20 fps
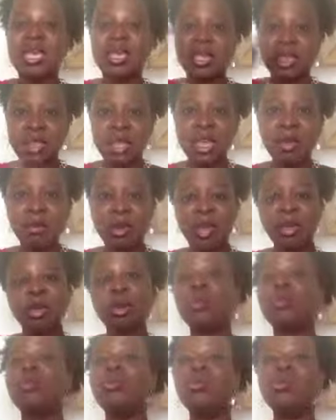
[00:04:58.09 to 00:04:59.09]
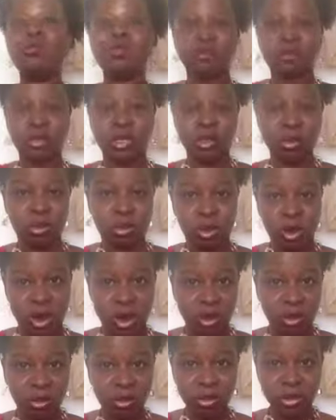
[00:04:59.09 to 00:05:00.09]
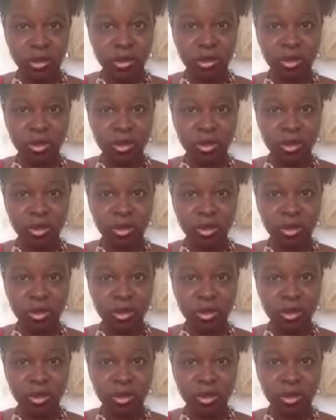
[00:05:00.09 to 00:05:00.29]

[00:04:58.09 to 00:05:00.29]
They may know you from somewhere else.